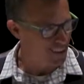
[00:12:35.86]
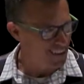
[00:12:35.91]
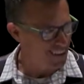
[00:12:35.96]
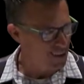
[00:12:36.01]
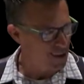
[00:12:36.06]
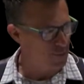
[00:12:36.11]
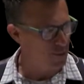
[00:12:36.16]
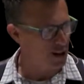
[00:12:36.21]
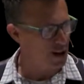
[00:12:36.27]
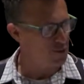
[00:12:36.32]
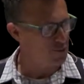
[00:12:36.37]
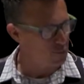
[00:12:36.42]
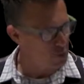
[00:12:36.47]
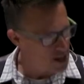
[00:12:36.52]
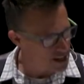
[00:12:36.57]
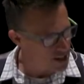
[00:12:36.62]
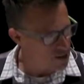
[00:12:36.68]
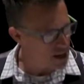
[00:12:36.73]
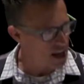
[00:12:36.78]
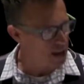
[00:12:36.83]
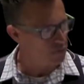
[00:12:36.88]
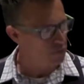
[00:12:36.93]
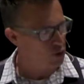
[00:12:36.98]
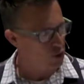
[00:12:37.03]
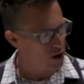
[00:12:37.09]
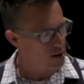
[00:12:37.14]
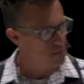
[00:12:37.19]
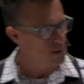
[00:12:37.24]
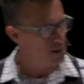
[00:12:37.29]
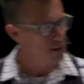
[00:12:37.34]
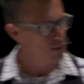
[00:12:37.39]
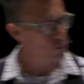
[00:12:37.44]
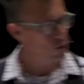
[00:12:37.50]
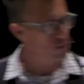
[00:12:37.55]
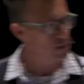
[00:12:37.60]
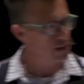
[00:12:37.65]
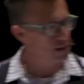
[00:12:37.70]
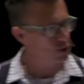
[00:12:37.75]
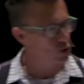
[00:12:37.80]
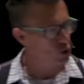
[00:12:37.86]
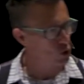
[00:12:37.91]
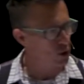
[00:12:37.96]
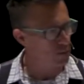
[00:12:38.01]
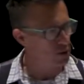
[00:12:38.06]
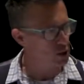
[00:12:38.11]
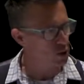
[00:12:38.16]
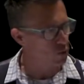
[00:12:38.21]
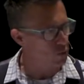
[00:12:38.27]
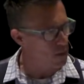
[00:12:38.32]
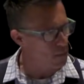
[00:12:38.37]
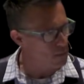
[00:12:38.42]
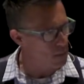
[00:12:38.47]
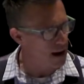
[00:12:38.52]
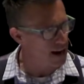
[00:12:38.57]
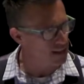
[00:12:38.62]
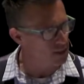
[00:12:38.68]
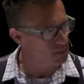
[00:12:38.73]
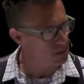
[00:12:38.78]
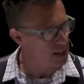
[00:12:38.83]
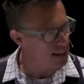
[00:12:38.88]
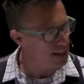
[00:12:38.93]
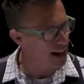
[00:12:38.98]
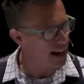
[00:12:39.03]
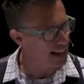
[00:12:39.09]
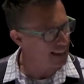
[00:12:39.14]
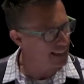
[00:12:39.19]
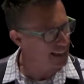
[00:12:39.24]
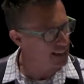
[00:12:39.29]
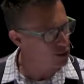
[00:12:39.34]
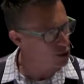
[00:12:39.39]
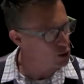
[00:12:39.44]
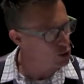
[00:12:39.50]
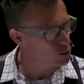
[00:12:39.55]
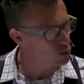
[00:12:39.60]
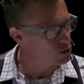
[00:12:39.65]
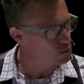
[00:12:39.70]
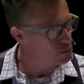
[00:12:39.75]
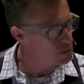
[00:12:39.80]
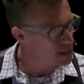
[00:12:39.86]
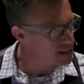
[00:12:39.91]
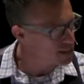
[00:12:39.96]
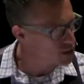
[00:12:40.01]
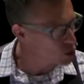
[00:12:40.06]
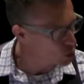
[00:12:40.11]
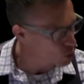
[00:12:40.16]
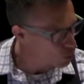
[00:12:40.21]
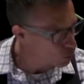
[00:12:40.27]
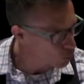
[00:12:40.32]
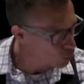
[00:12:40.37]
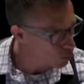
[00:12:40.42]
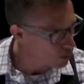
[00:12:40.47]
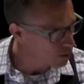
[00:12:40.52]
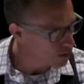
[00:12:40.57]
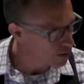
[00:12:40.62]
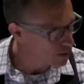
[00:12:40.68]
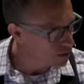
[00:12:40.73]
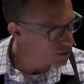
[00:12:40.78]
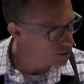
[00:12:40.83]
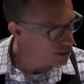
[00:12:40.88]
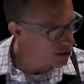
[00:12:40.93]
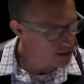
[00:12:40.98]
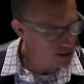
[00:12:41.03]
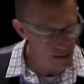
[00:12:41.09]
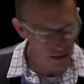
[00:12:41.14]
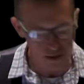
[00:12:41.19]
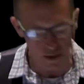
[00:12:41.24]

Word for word: And when I read that of great men and women in Scripture, it reminds me God can use me too, right?